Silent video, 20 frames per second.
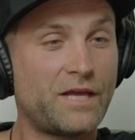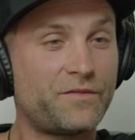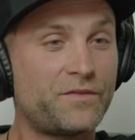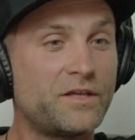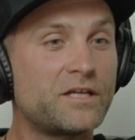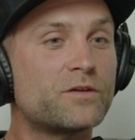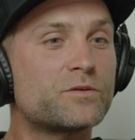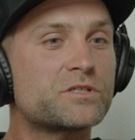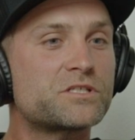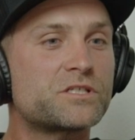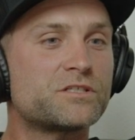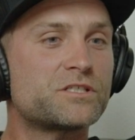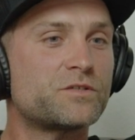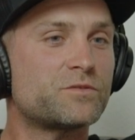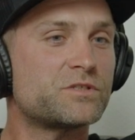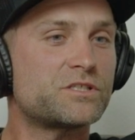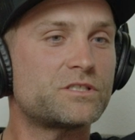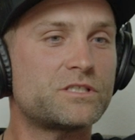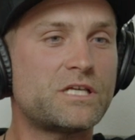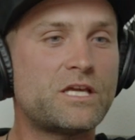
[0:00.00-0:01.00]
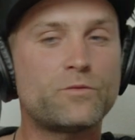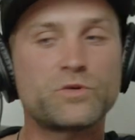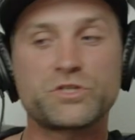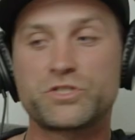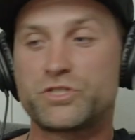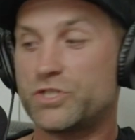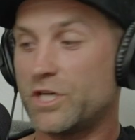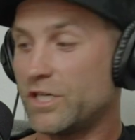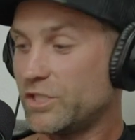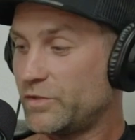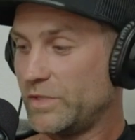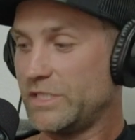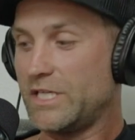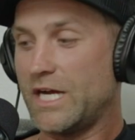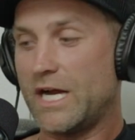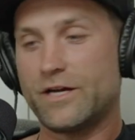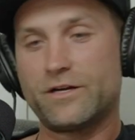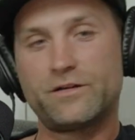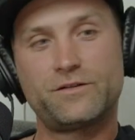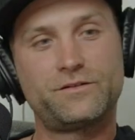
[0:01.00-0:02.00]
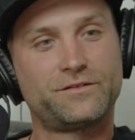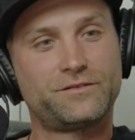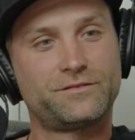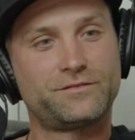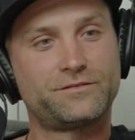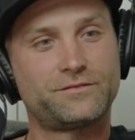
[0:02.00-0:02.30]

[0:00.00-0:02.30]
I think it was because he was just retired,